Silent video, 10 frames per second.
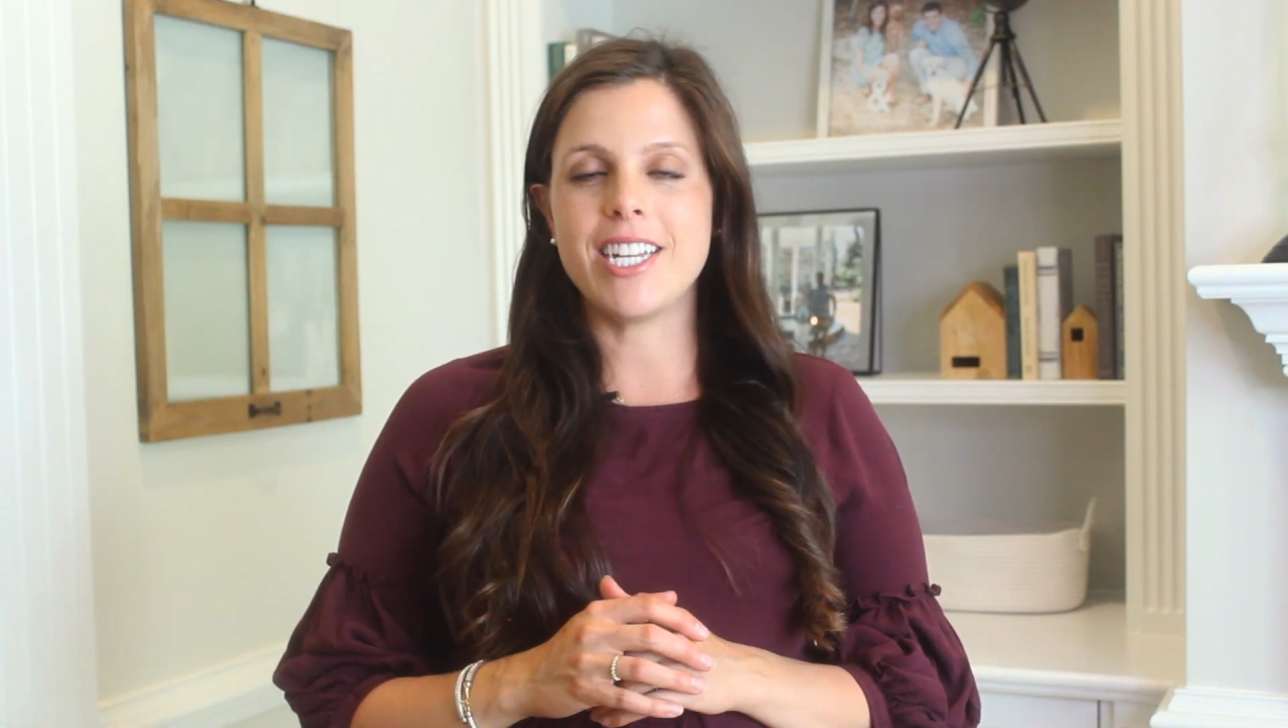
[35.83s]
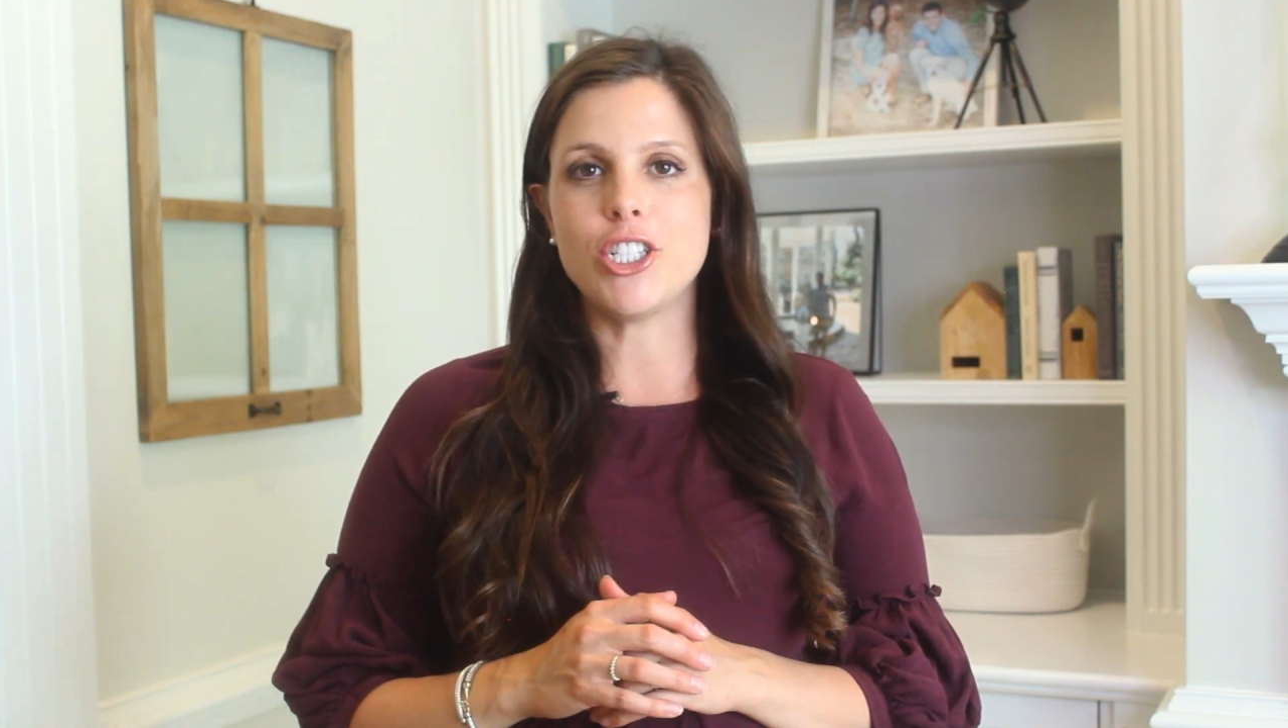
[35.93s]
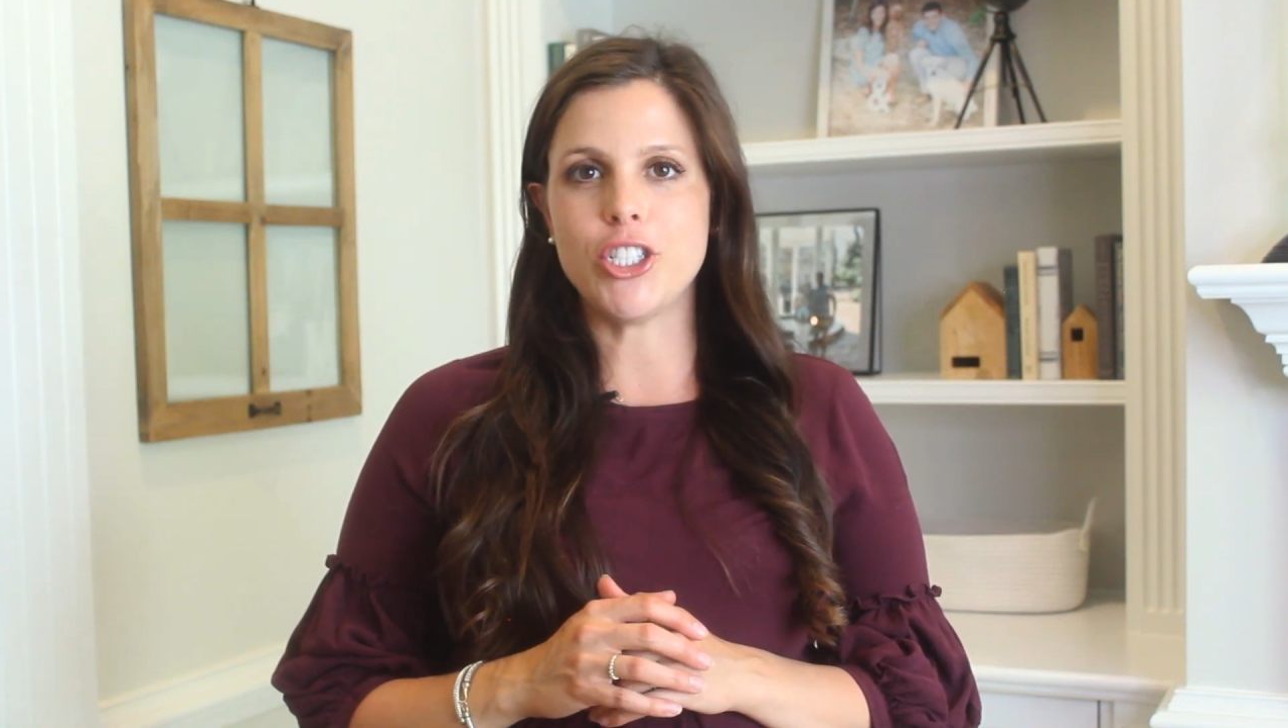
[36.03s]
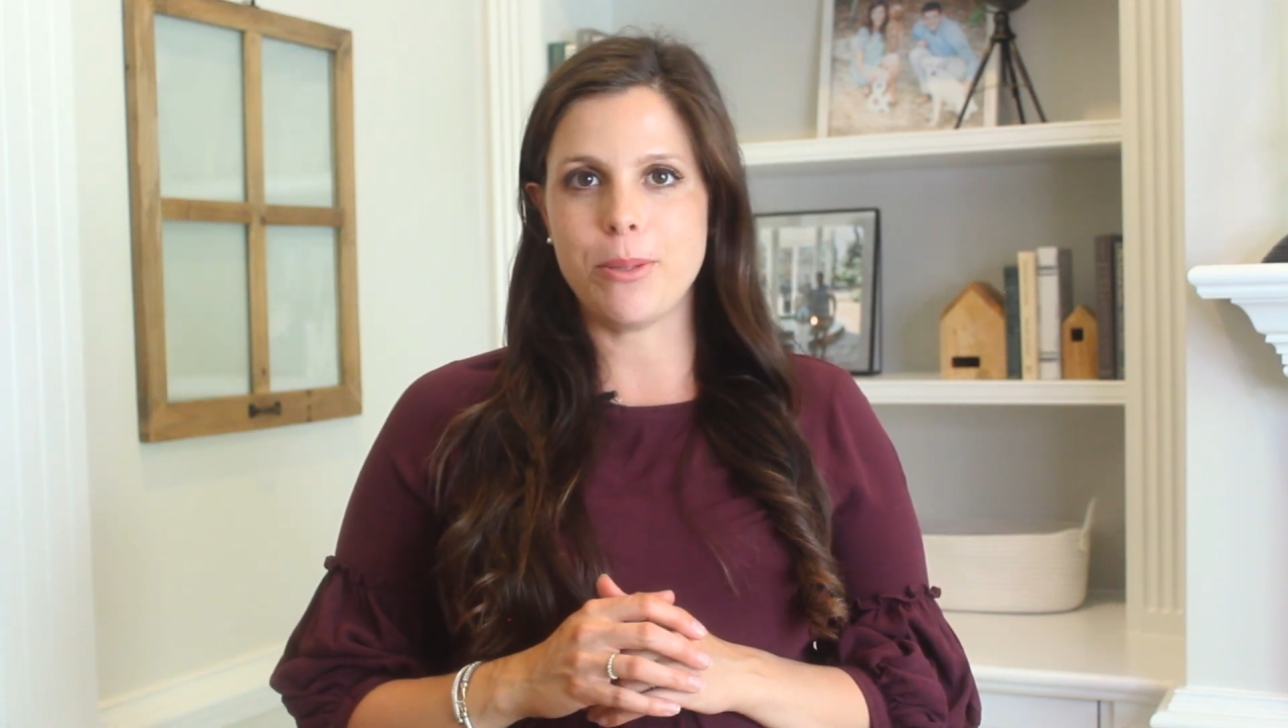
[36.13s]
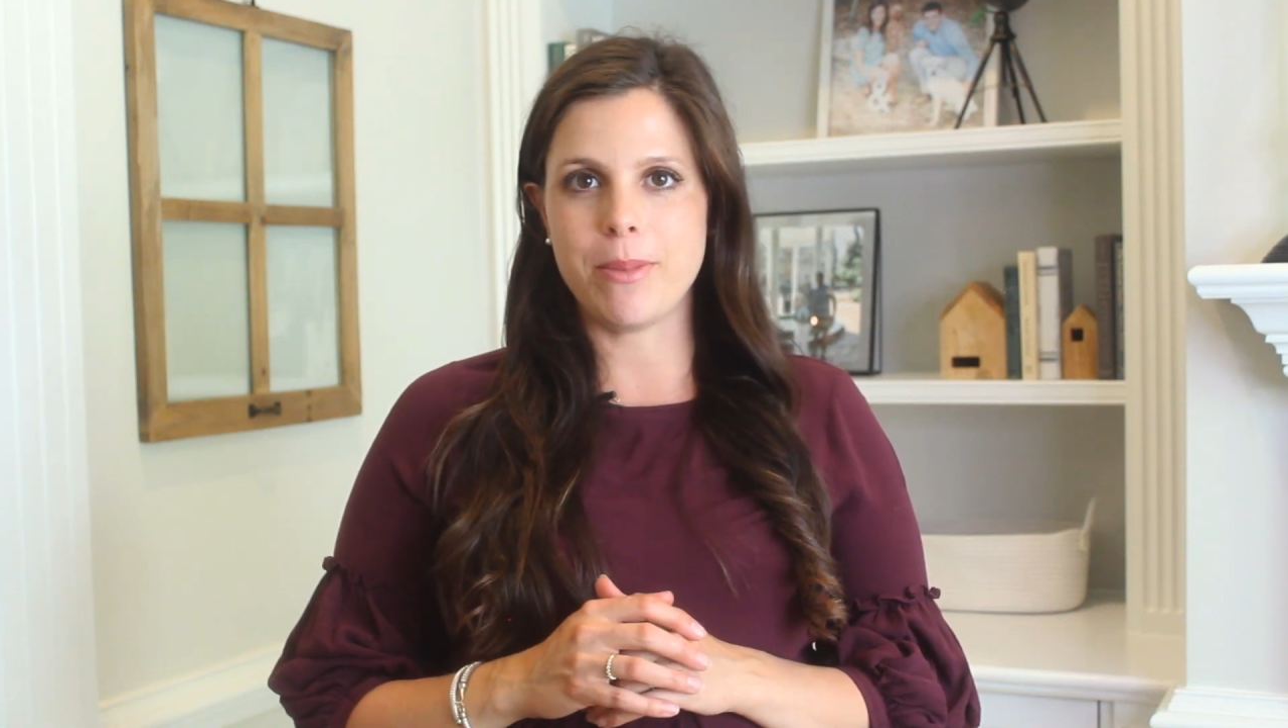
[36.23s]

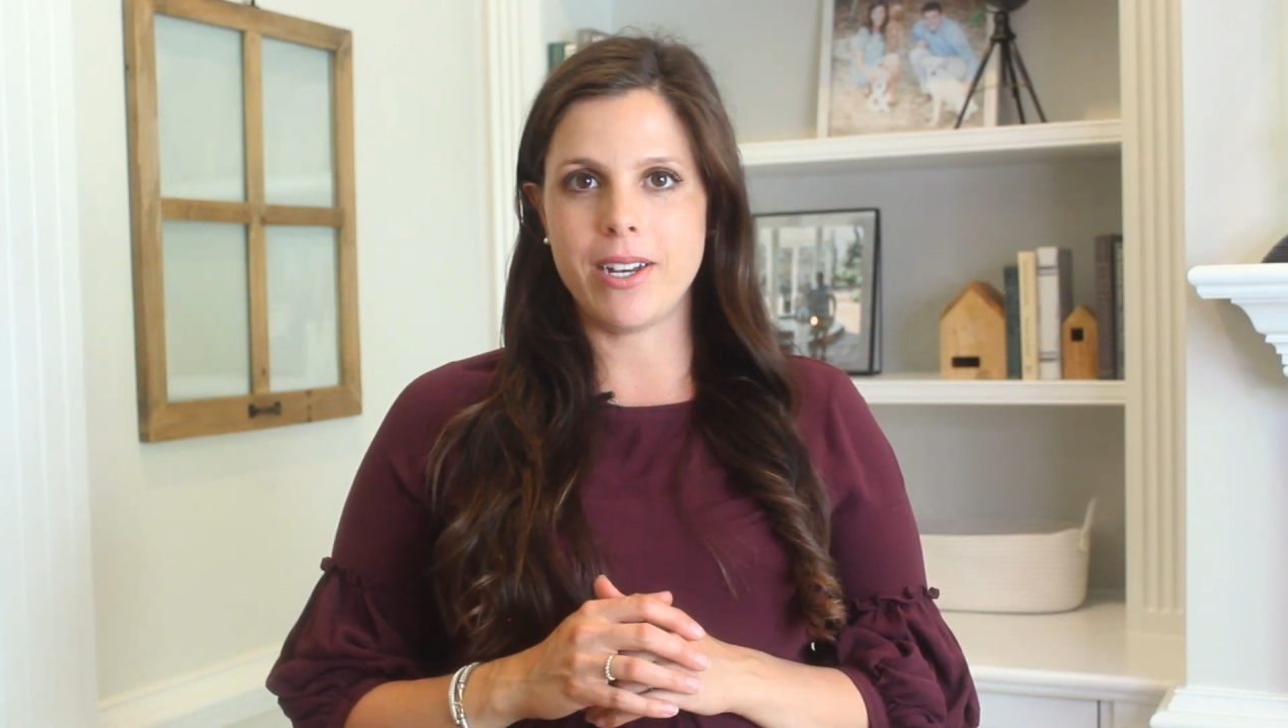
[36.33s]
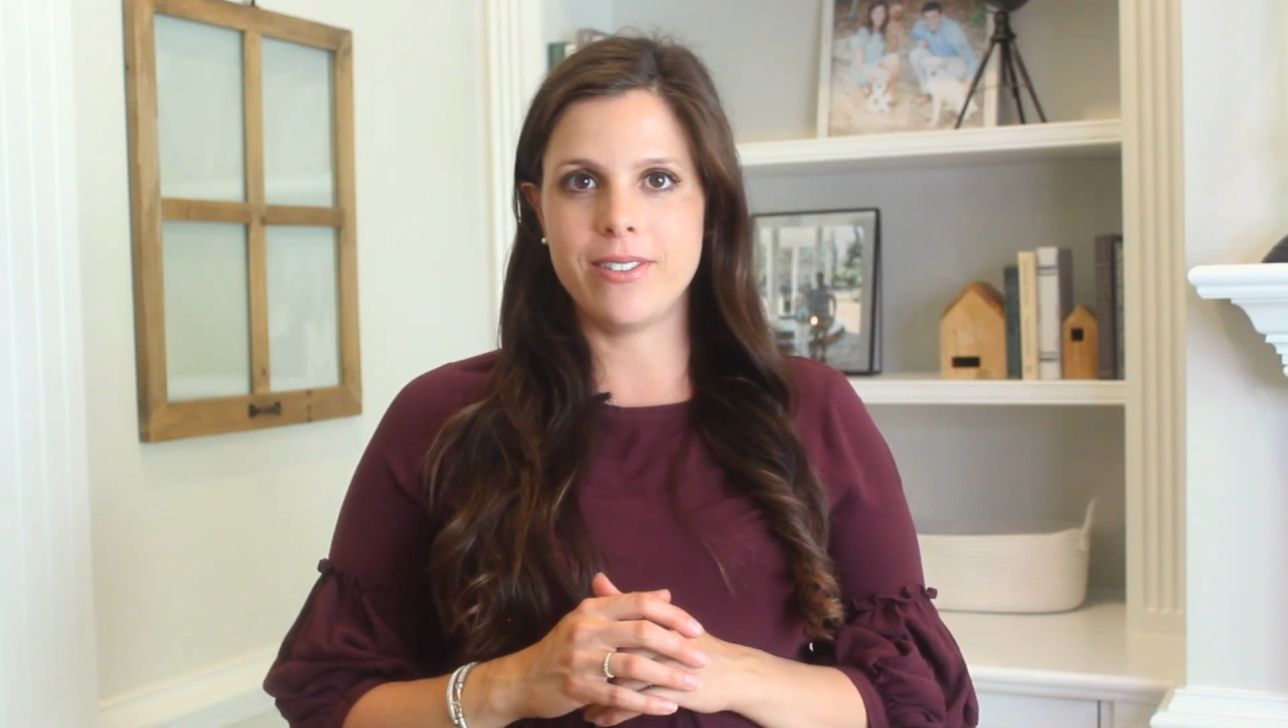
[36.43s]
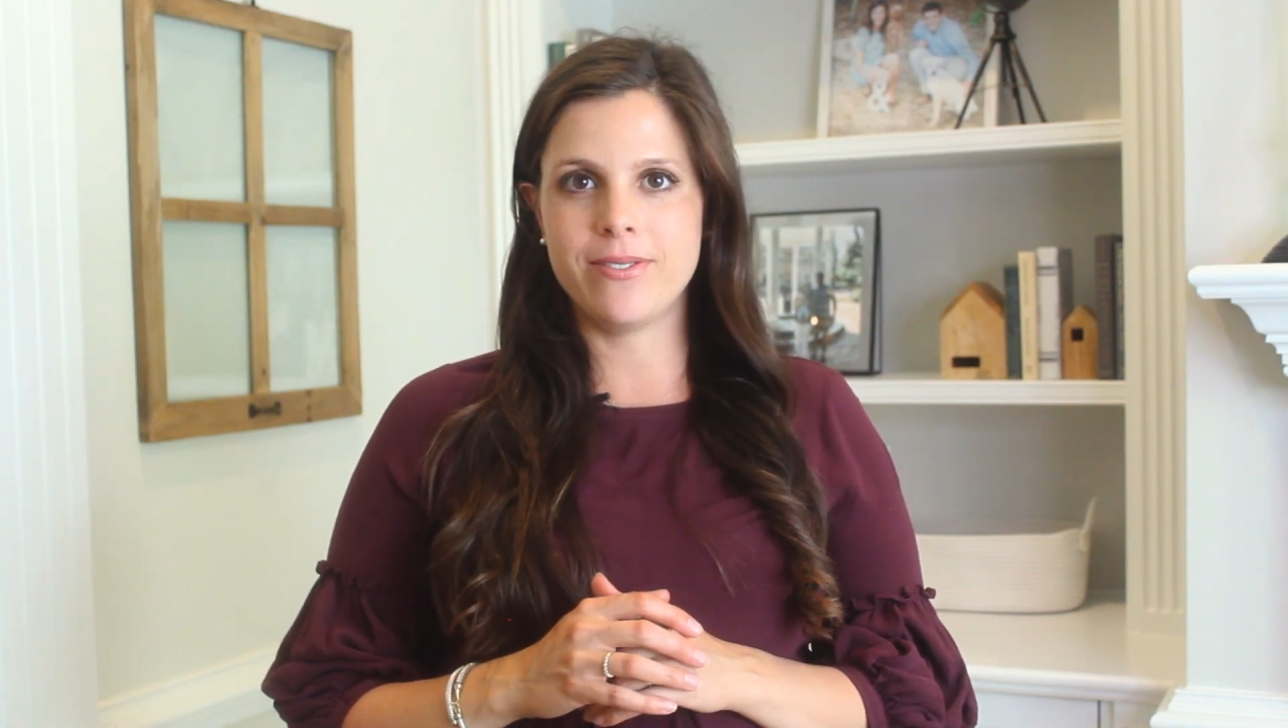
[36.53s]
in Gmail.